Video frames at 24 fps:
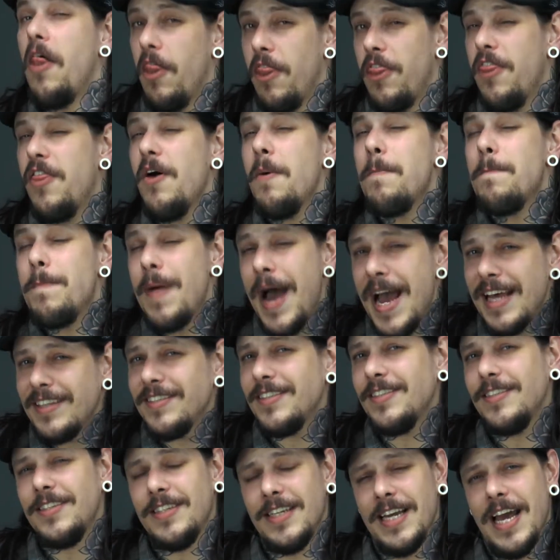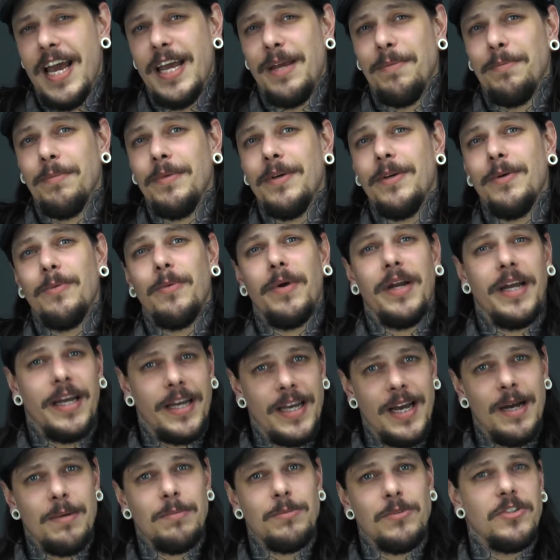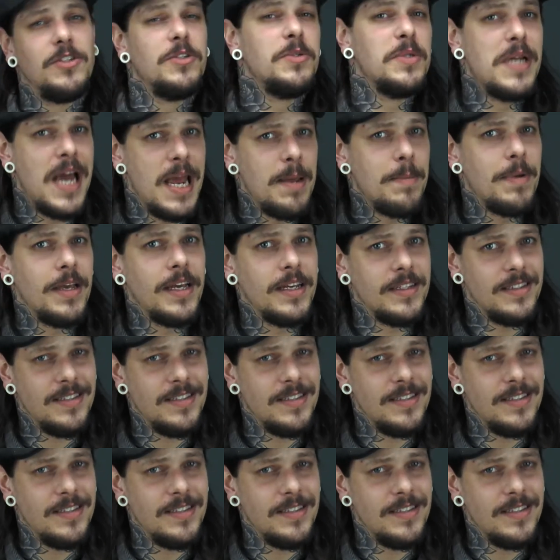the best name when it comes to naming a